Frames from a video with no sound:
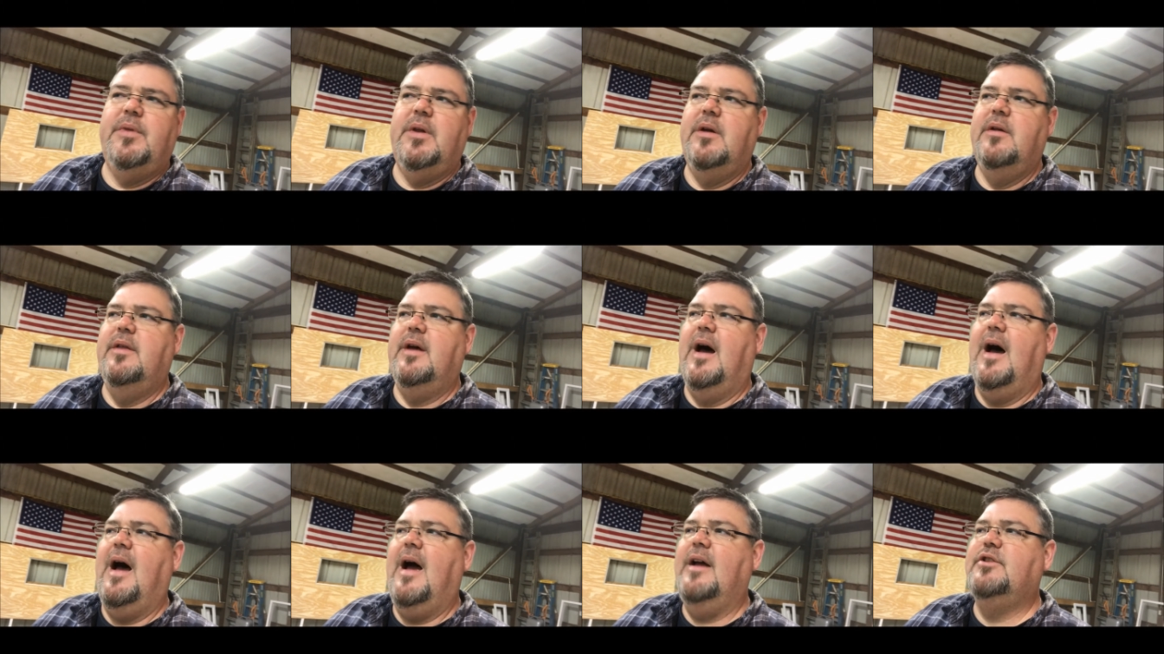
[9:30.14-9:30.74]

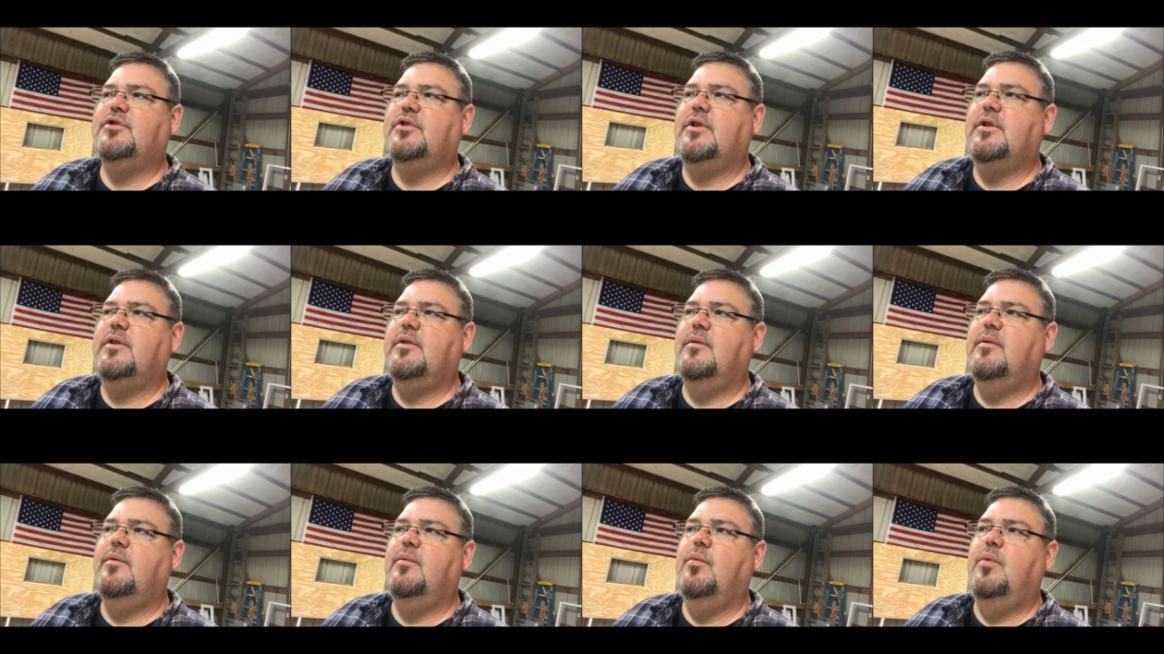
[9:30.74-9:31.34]

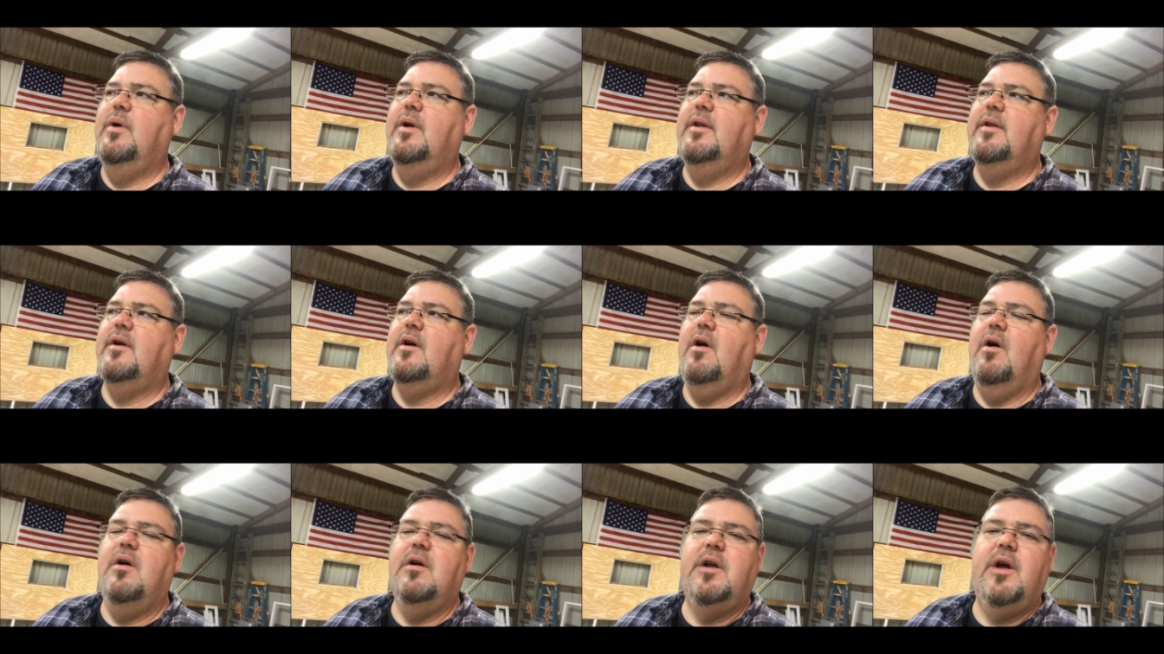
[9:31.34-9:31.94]
hydrant with a
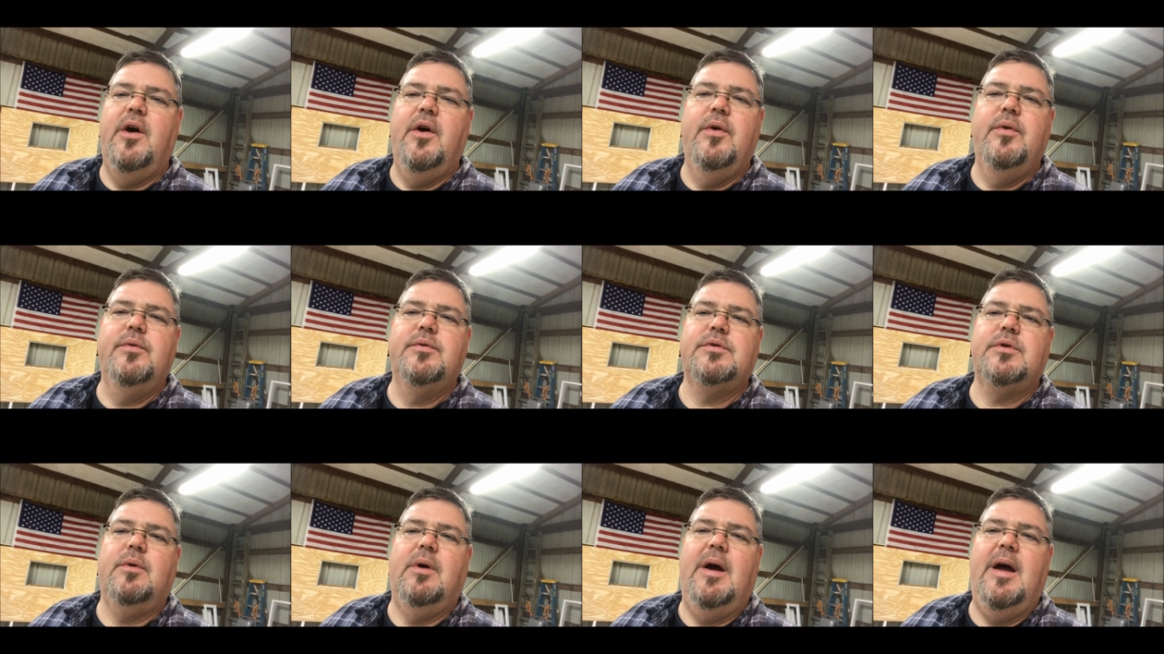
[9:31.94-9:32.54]
garden
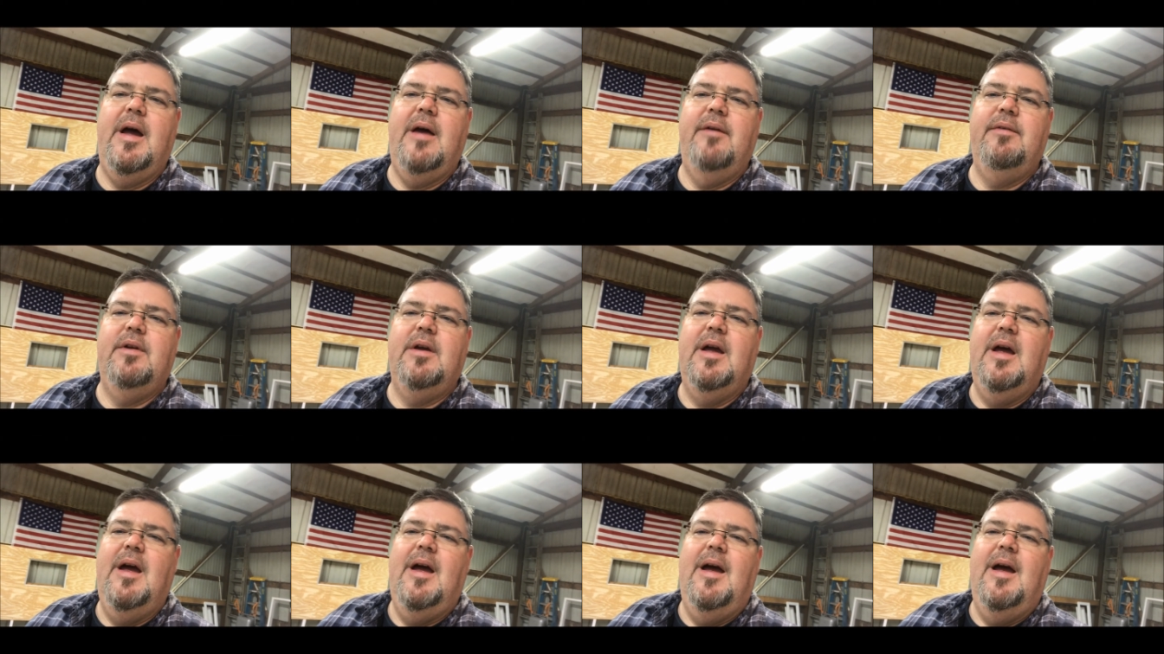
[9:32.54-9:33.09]
hose or what have you.